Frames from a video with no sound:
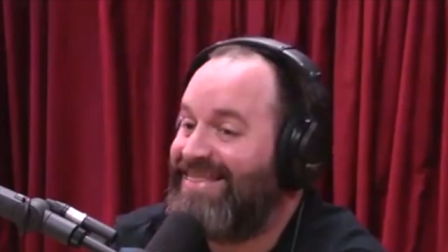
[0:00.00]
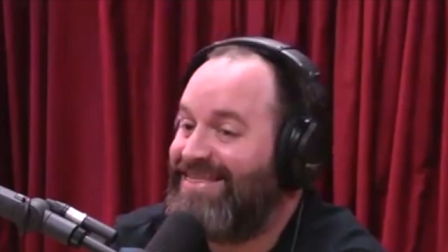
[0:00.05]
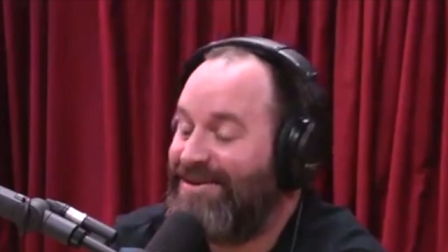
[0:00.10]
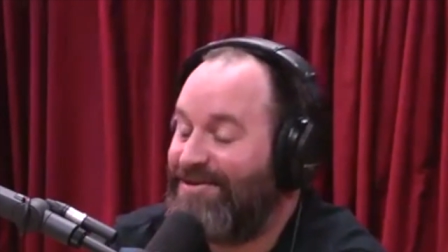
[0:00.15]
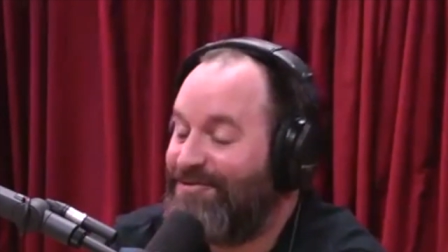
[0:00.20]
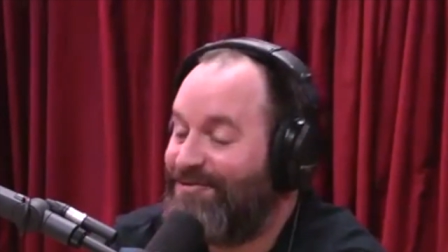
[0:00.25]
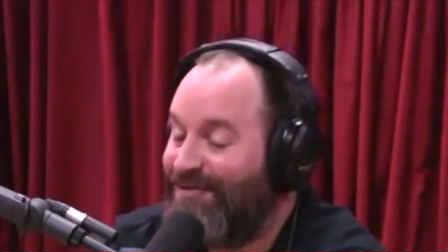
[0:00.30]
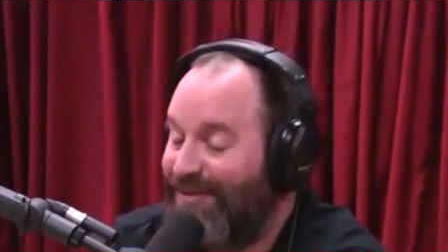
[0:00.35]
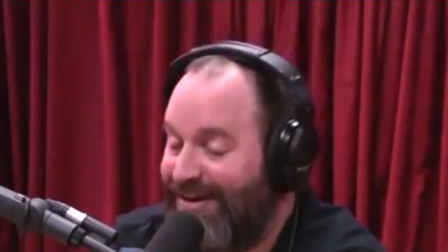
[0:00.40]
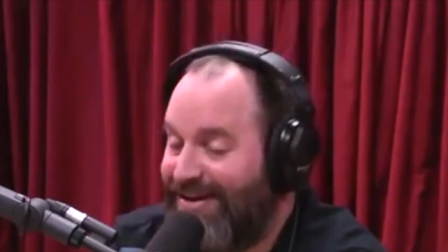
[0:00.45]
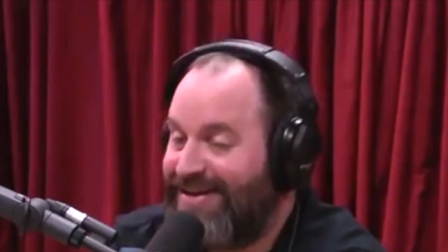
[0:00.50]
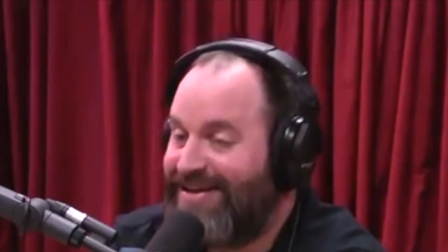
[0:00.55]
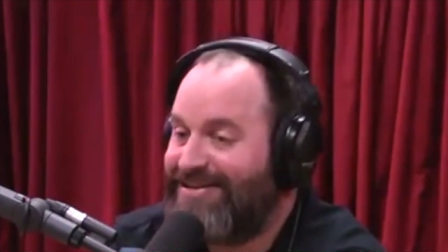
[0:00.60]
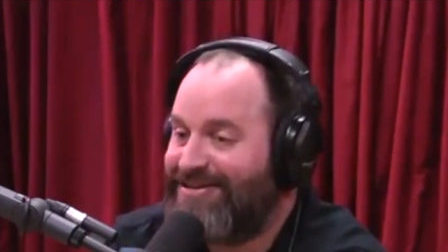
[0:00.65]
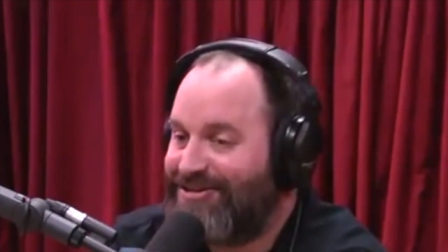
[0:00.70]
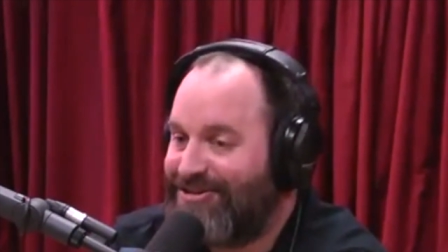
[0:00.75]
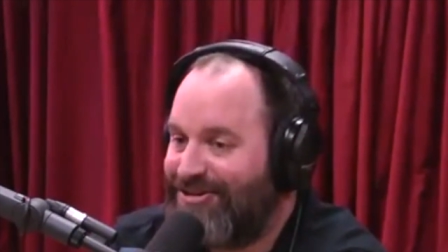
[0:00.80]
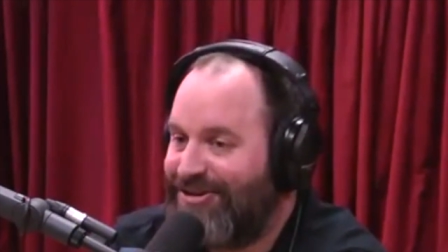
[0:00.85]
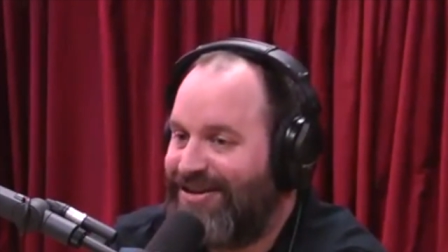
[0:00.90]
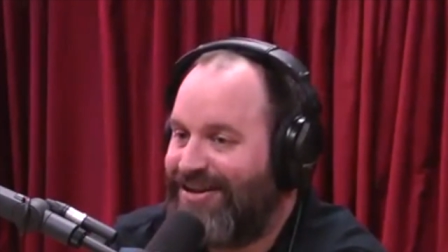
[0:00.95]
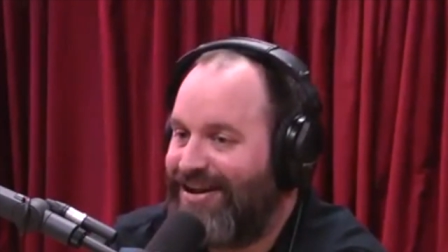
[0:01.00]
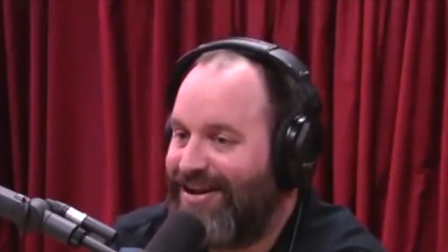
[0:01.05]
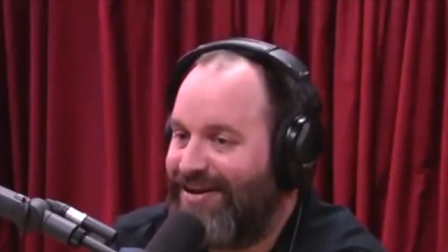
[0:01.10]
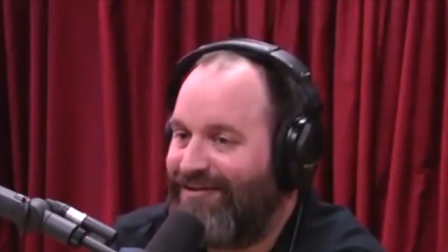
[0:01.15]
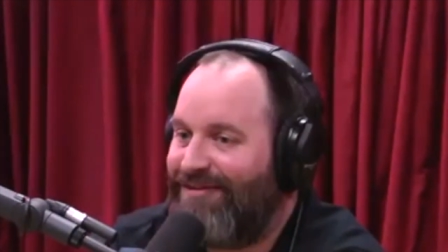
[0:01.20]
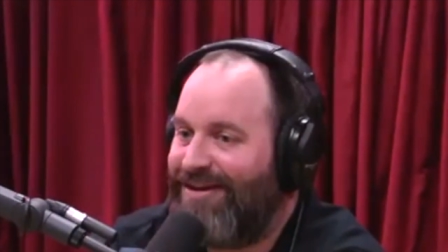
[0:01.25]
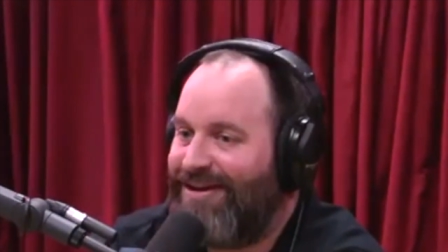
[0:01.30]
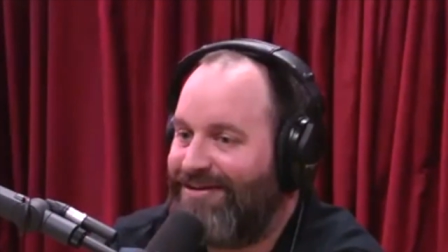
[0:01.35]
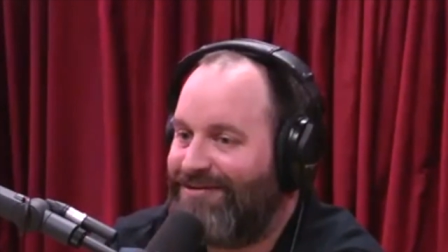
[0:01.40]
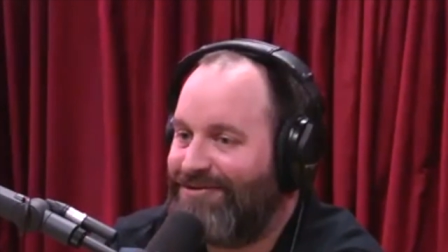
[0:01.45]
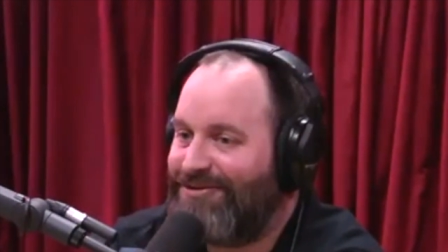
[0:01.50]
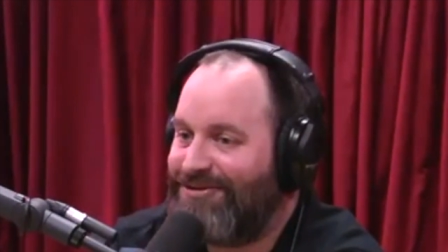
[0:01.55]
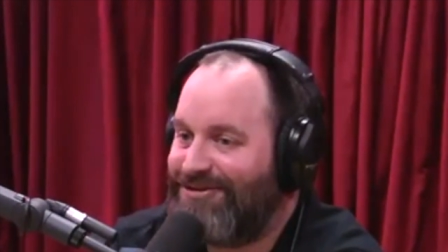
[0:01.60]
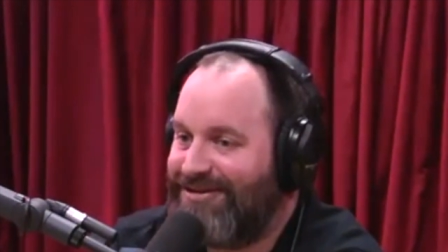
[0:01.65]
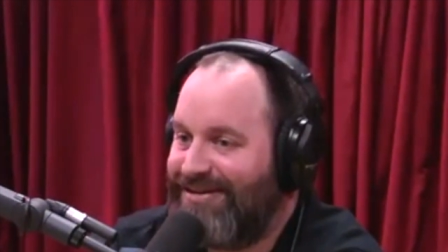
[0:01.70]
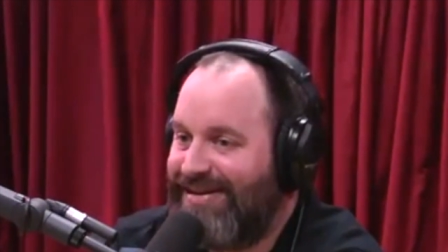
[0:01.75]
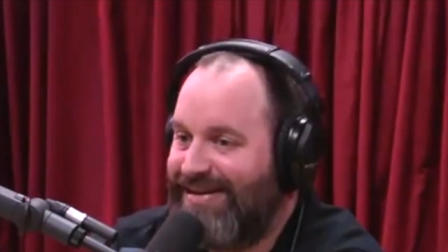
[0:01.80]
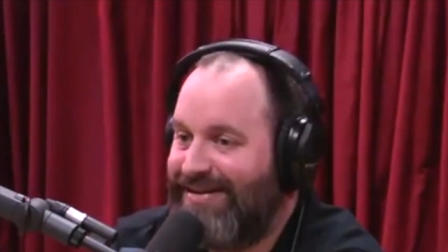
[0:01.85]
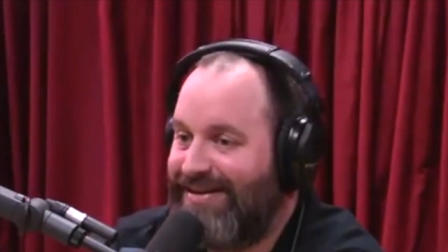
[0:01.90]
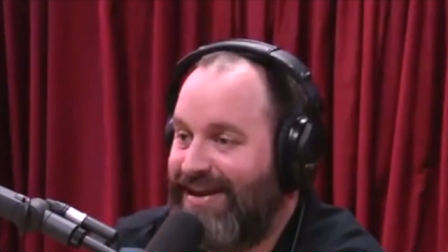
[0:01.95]
the funniest shit I've ever
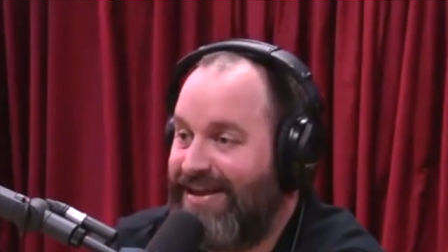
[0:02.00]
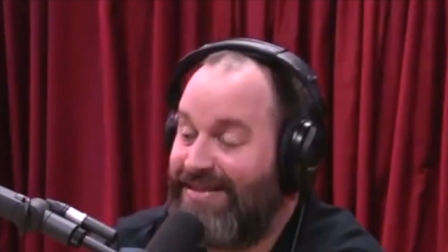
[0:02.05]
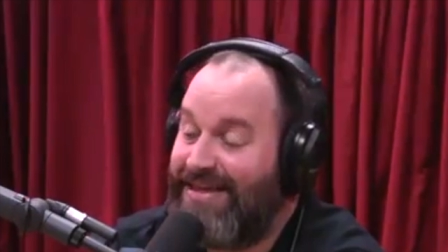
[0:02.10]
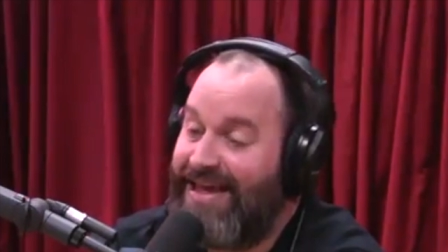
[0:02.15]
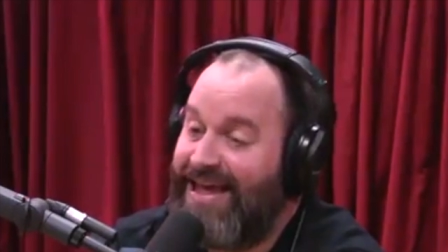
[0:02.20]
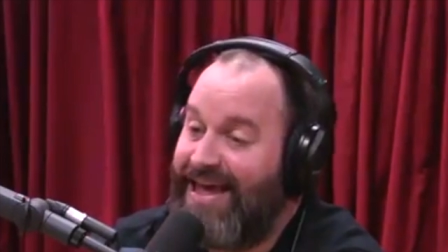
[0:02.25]
seen. And they